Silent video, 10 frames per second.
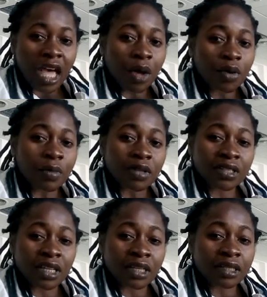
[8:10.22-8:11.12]
And we
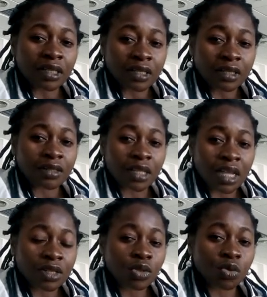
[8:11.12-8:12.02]
must say it is
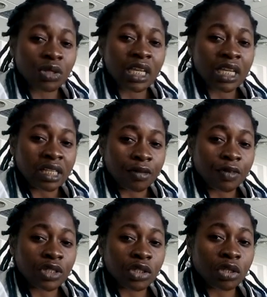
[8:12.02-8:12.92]
thanks to the
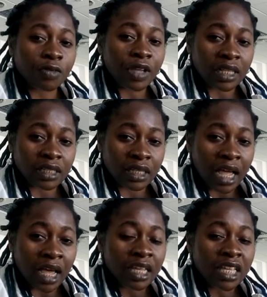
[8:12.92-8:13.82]
intervention of
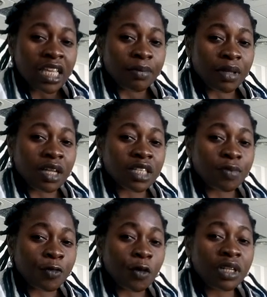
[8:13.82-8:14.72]
NDI, because
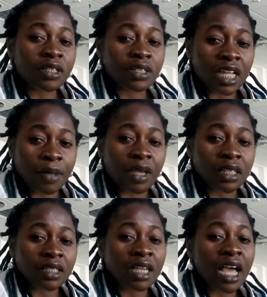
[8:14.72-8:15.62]
before this time,
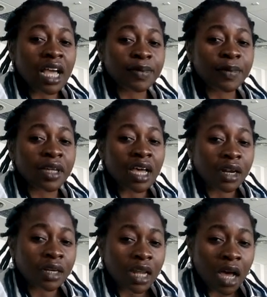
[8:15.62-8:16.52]
NDI has been
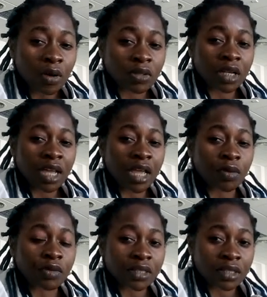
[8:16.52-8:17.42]
carrying out
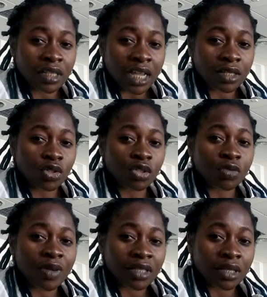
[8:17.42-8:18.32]
kind of
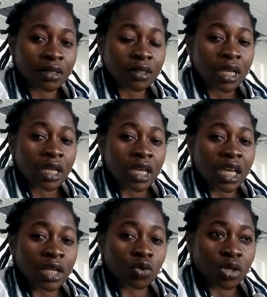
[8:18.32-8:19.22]
sensitization meetings,
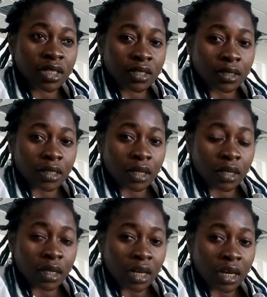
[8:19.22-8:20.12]
educating
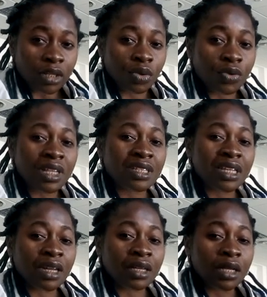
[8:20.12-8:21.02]
electorate
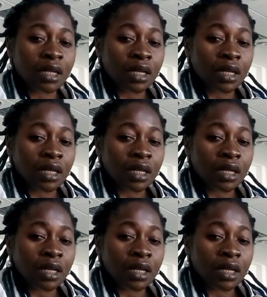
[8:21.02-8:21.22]
and